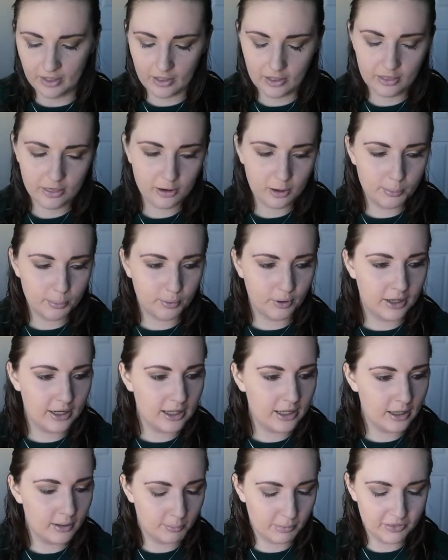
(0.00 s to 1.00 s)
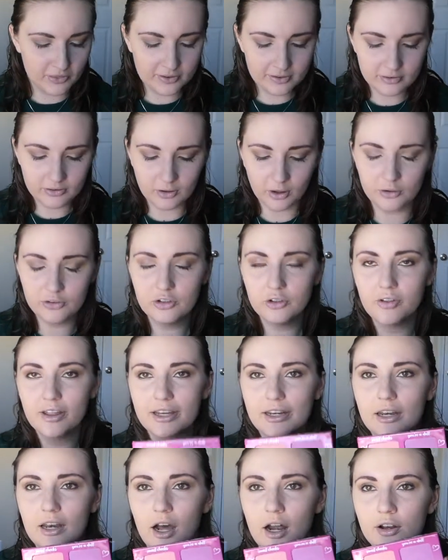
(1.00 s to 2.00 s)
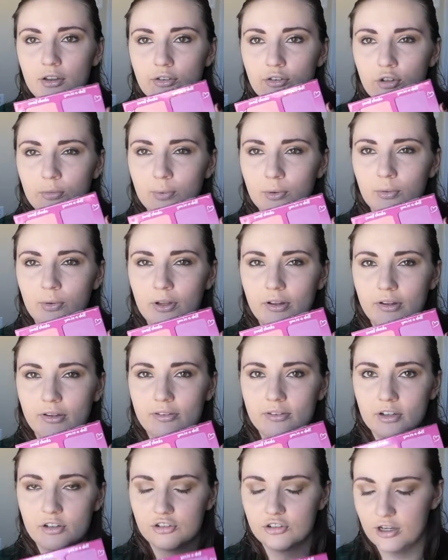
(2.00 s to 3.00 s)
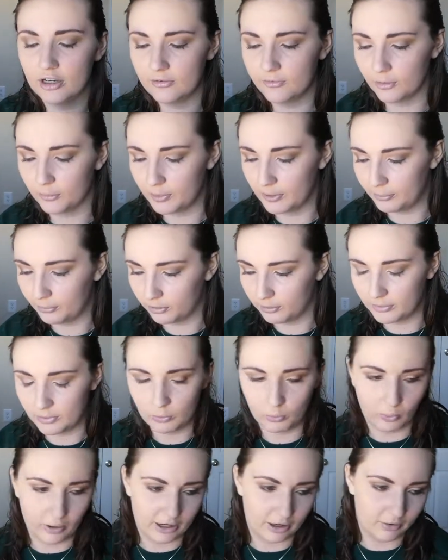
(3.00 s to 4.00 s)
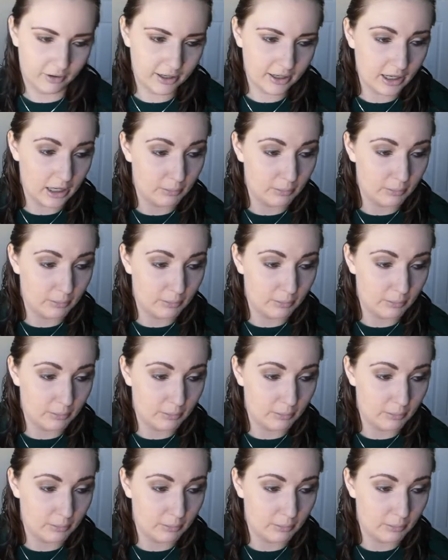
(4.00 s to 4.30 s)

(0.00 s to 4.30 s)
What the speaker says: They're pretty, but this is also like not a super realistic shade for people to be wearing,